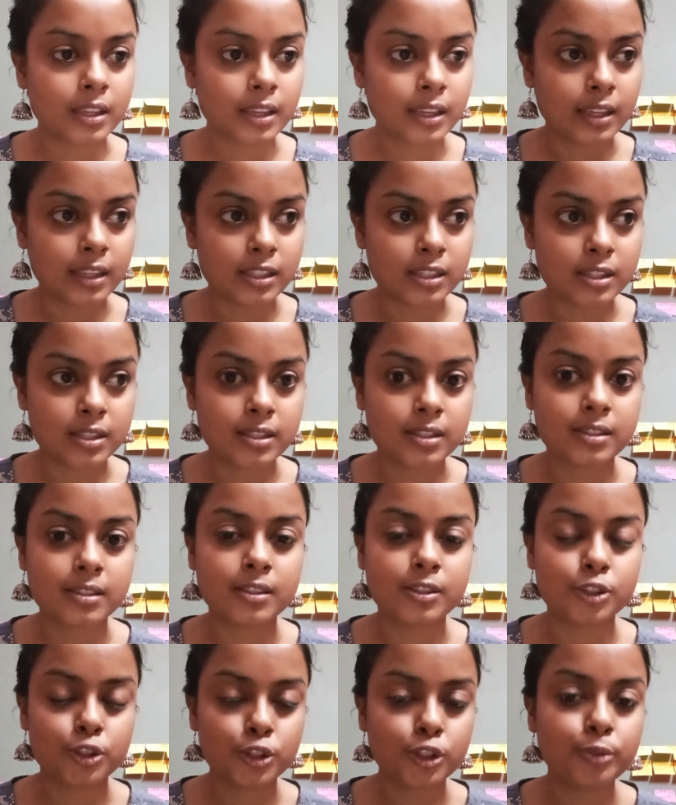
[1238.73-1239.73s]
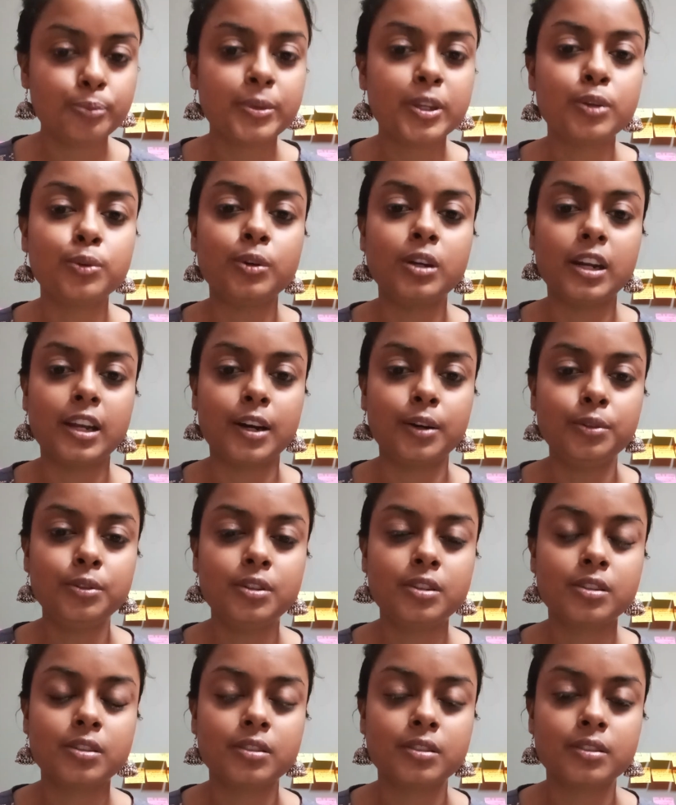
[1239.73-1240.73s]
is should be ruled
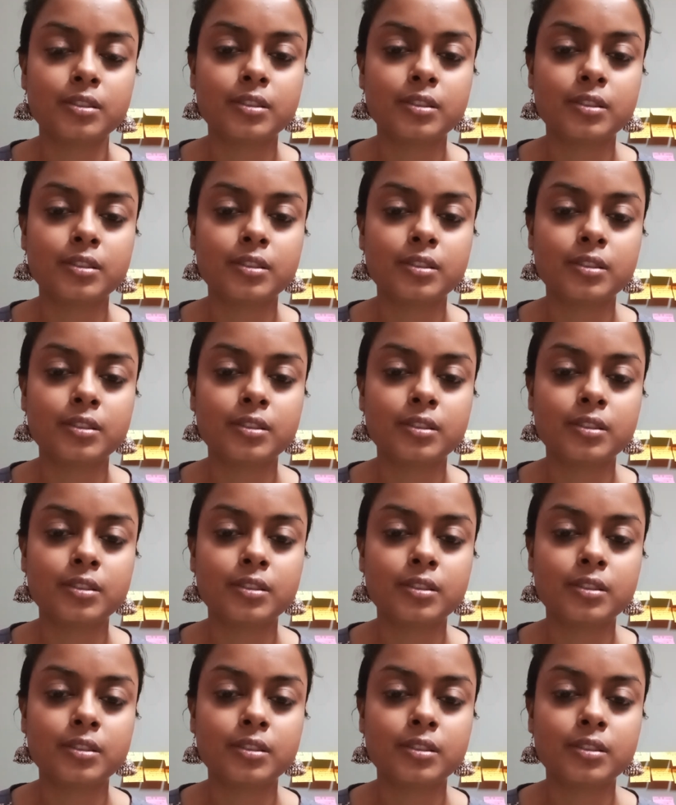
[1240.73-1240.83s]
out.